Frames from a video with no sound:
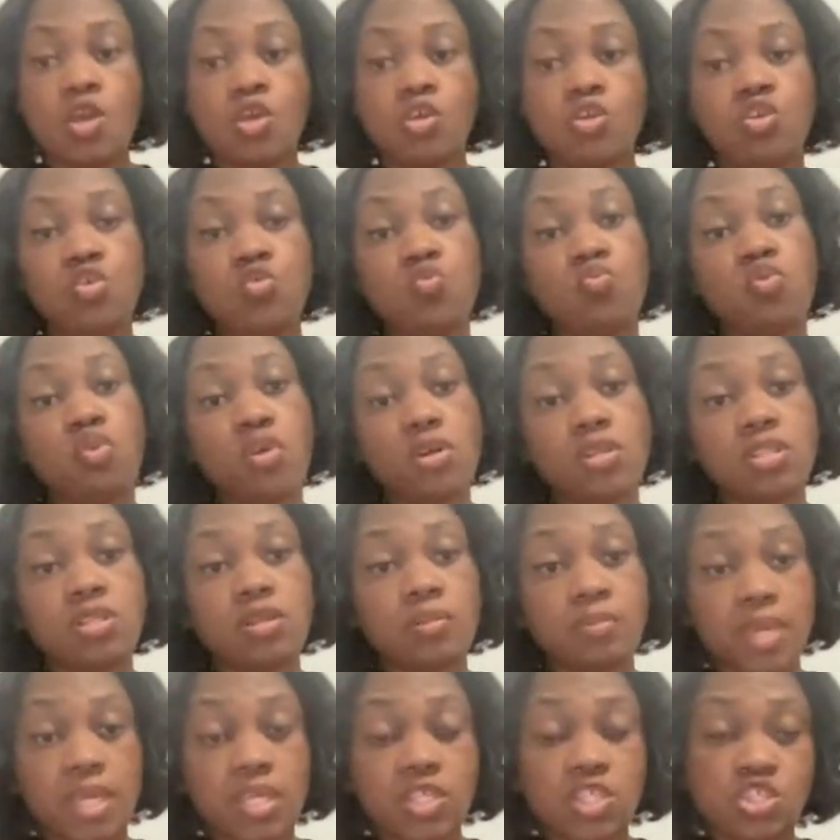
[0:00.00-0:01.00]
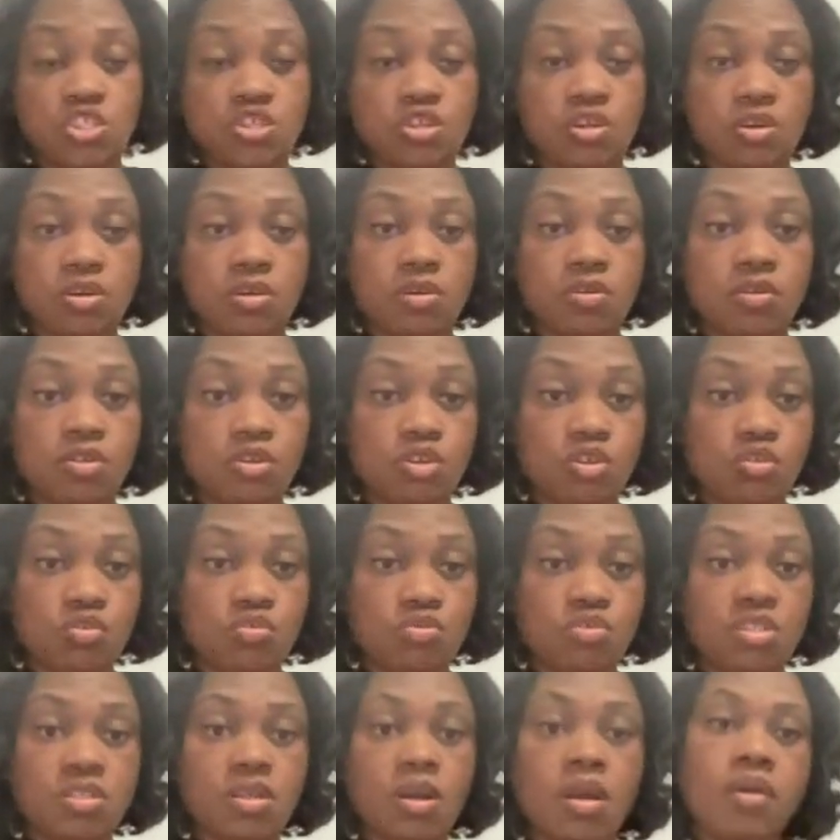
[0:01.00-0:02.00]
You want to make sure you
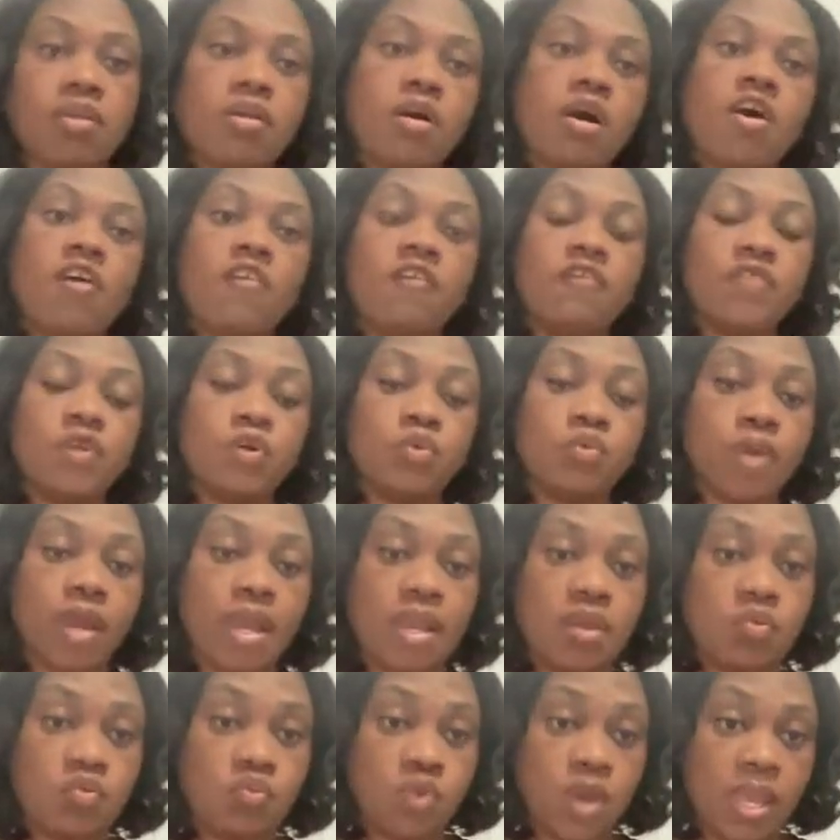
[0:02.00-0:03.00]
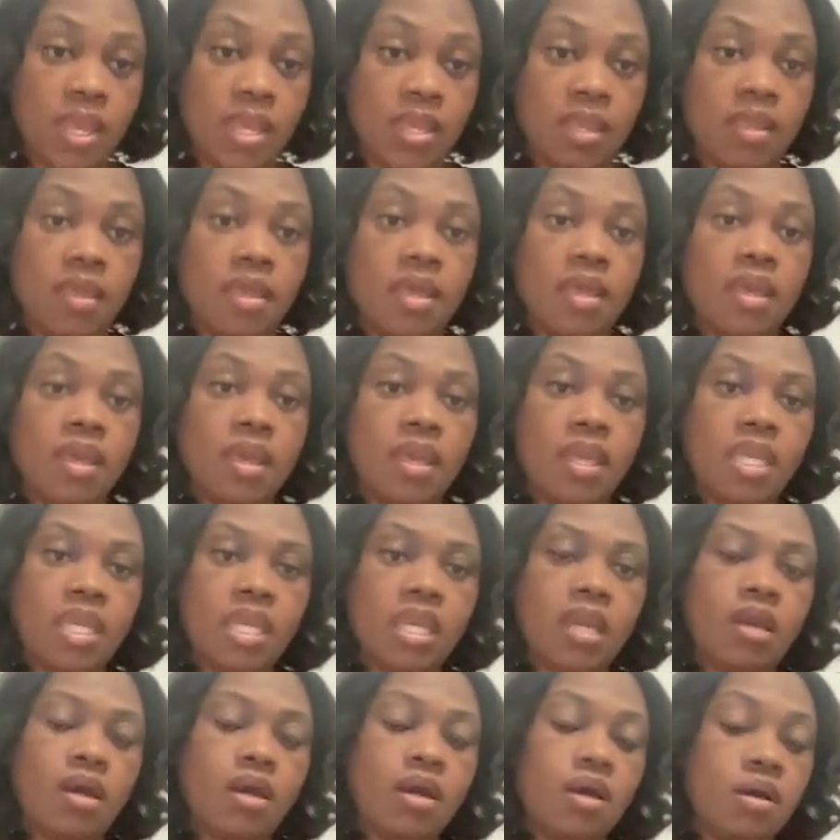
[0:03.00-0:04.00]
start off the right way.
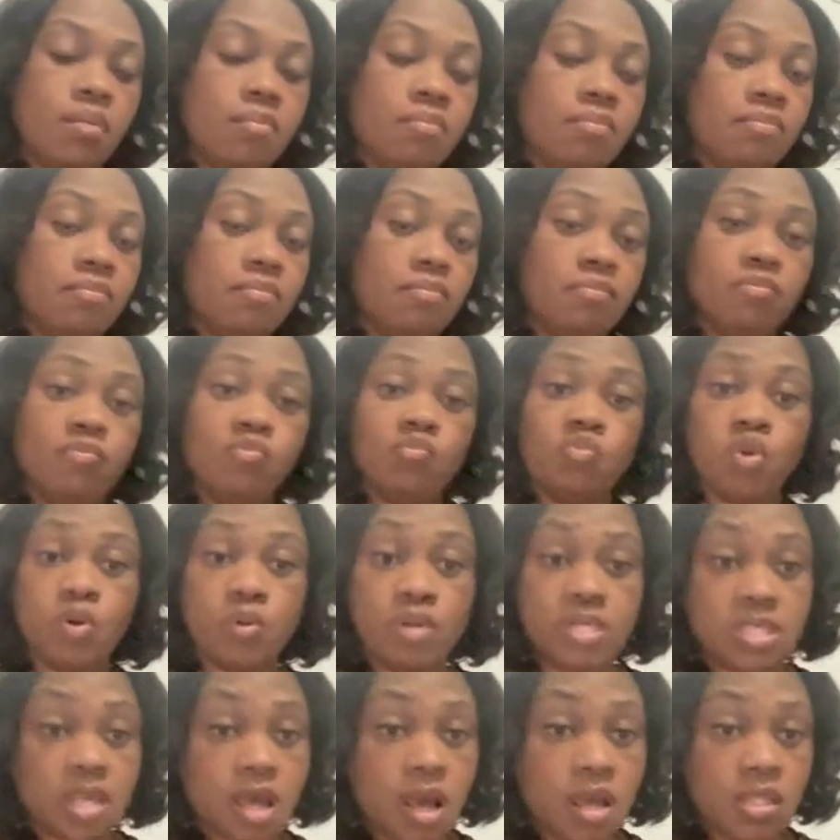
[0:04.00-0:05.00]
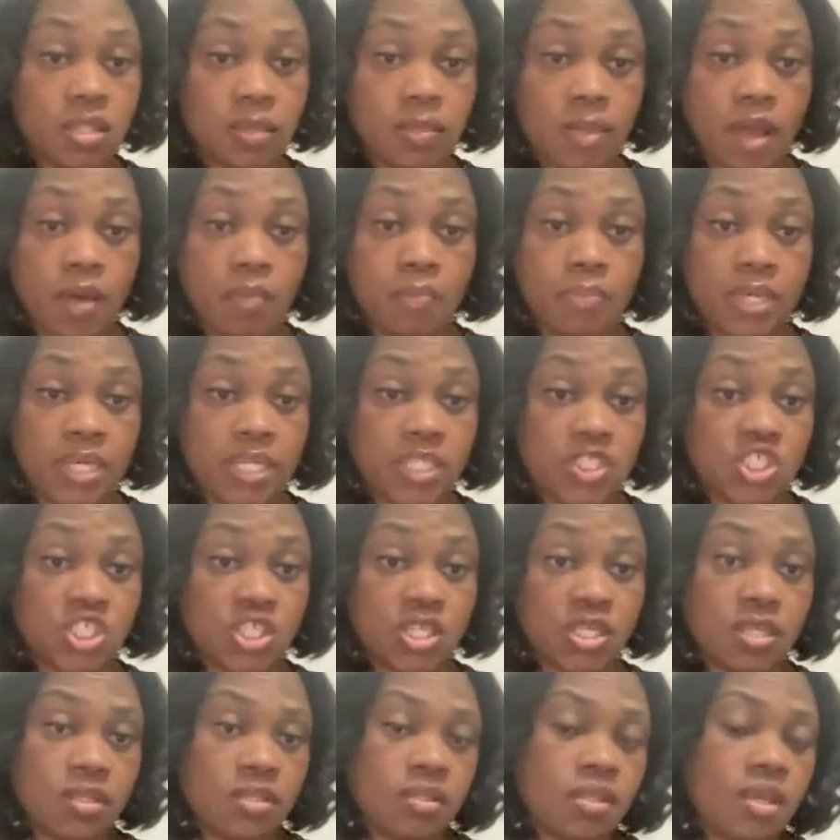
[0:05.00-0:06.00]
When we talked about
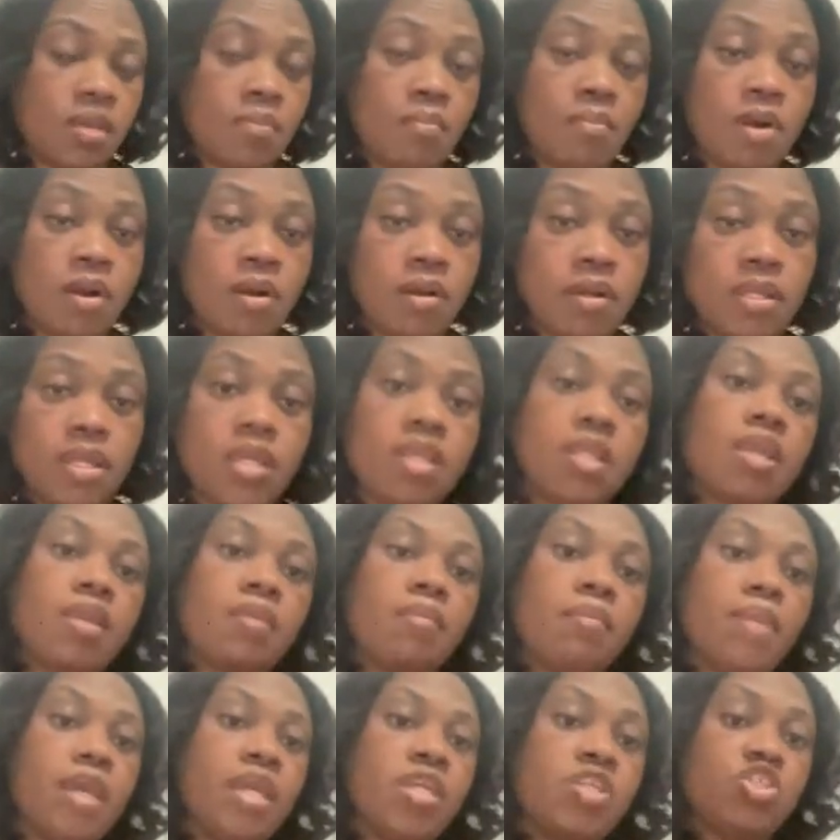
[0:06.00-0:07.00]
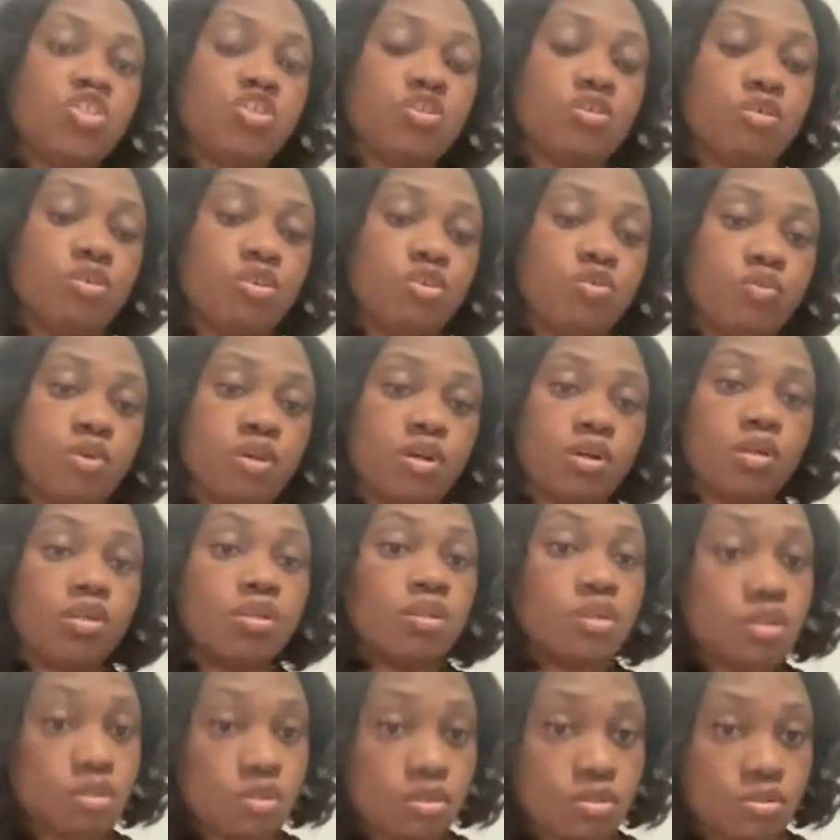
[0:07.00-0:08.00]
budgeting and marketing, make sure you
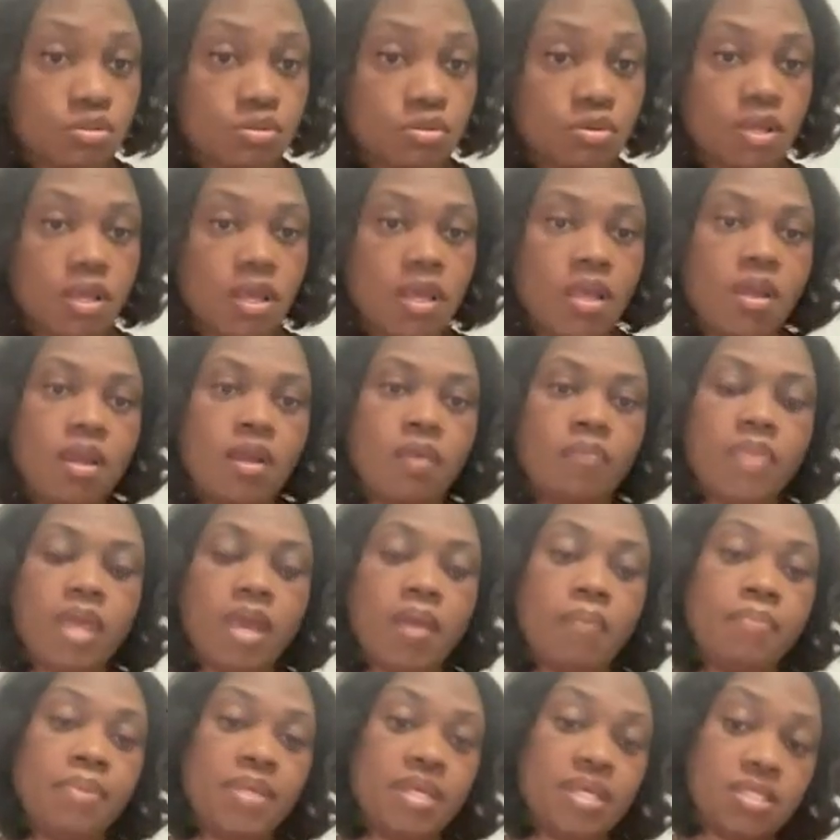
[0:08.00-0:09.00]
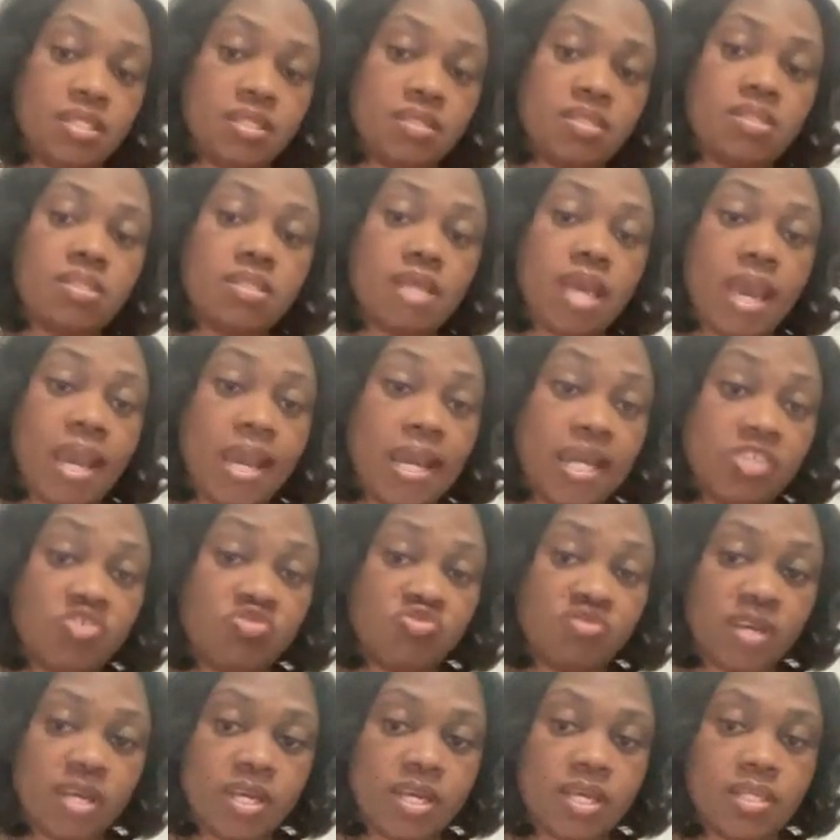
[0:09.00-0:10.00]
include that business
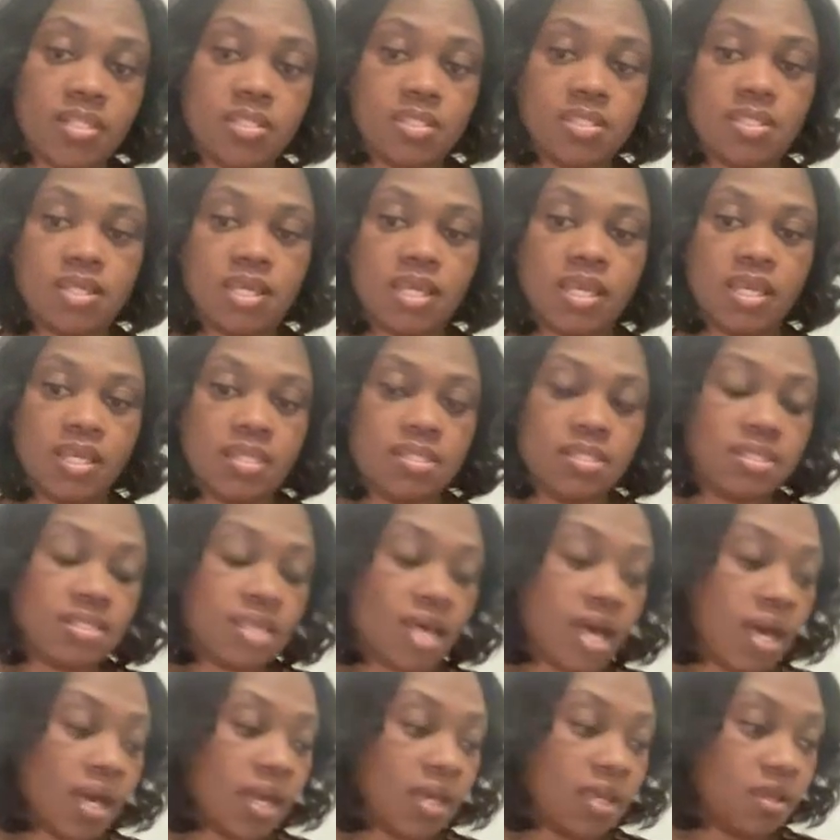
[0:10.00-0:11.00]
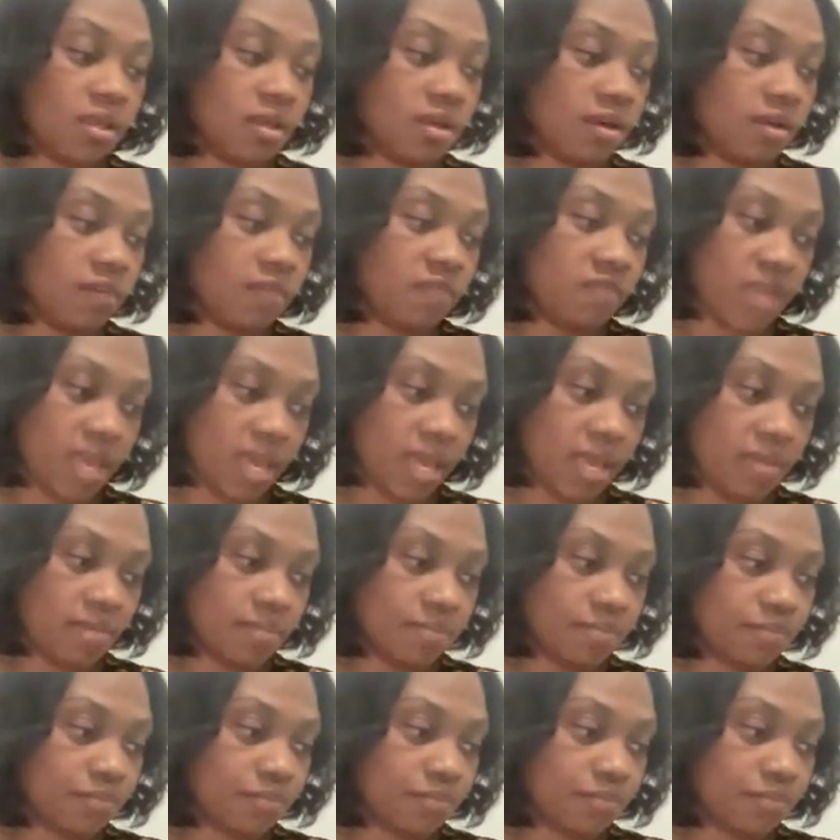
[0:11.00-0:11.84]
address inside of that.